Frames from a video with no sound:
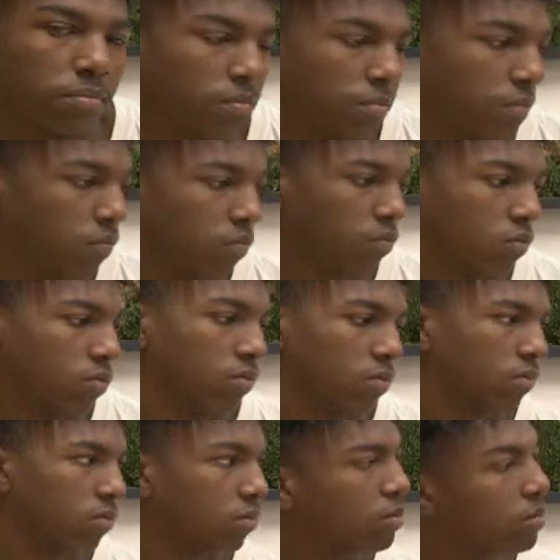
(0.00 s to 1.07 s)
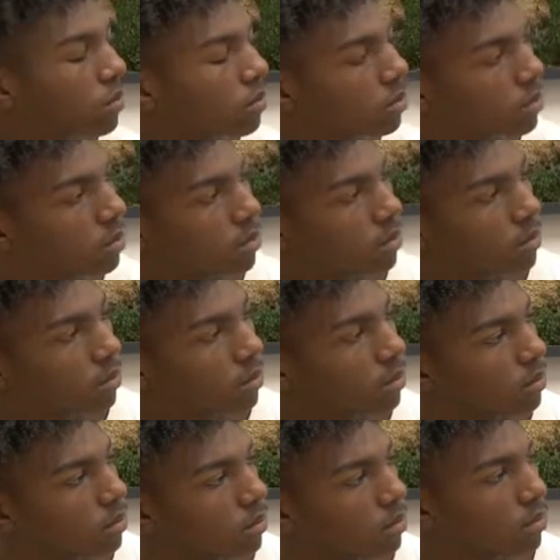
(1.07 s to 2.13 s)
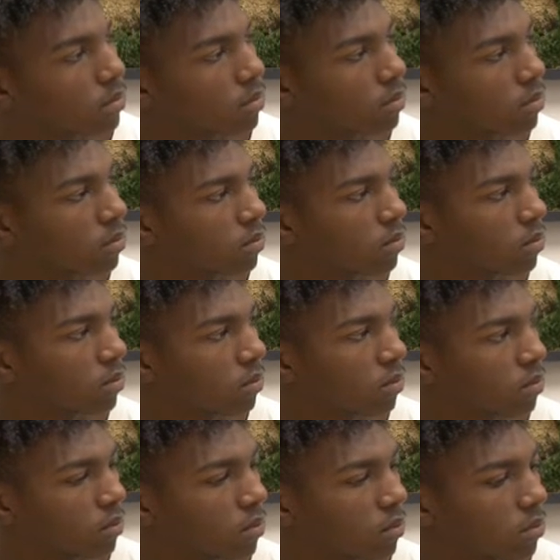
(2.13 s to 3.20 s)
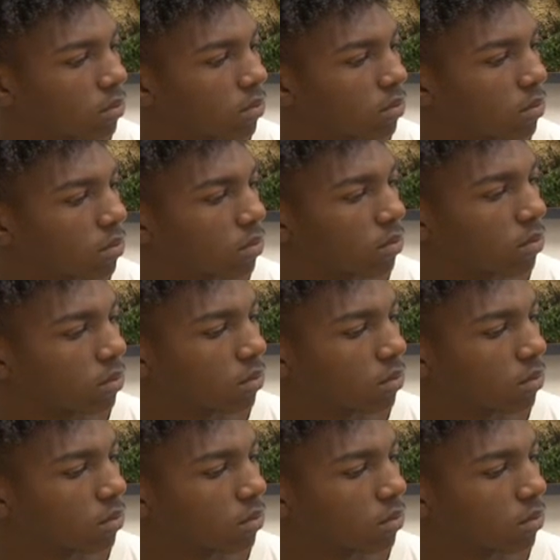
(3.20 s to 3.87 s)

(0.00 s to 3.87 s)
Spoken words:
This person isn't speaking.